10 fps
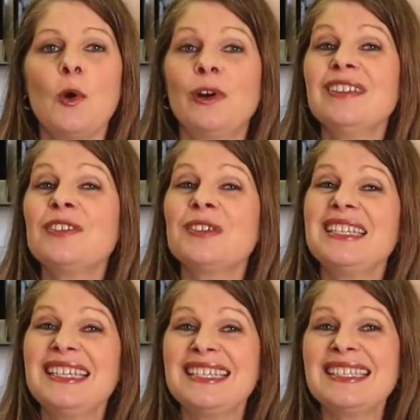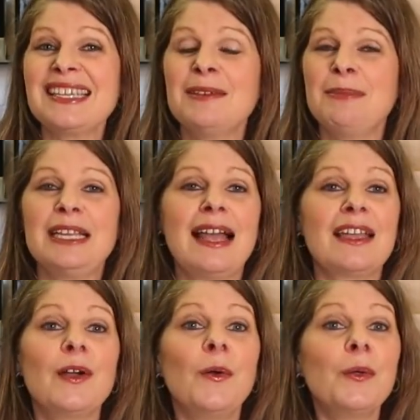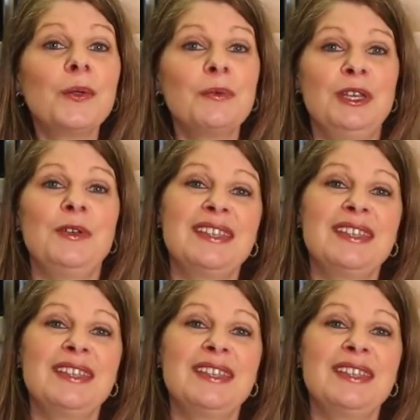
Corn tortillas can be like gold when